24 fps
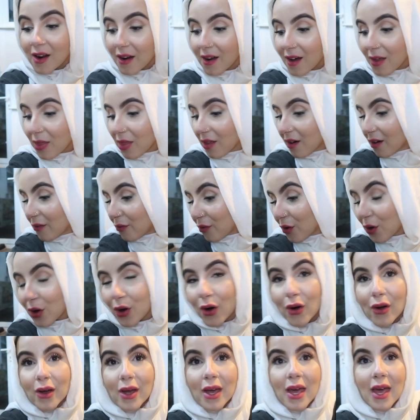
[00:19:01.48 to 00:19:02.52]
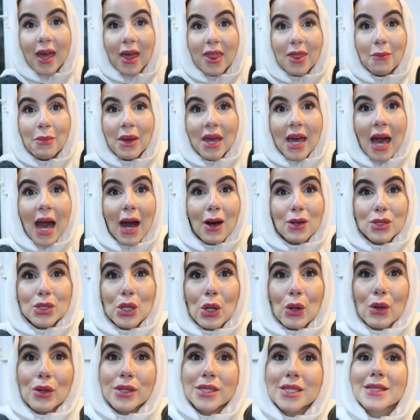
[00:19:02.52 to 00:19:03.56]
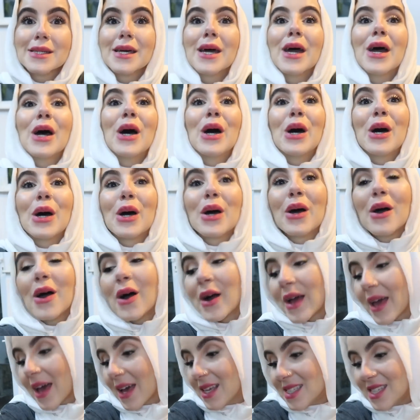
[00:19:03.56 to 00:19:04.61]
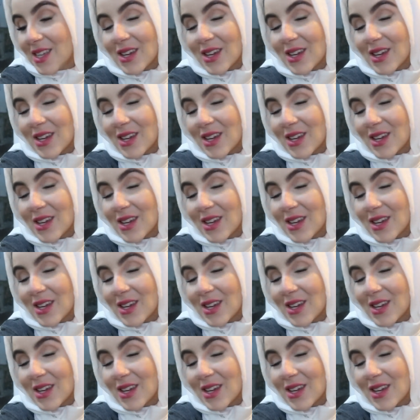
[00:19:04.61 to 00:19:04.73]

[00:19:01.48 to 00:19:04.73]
another vlog in the big household. Okay,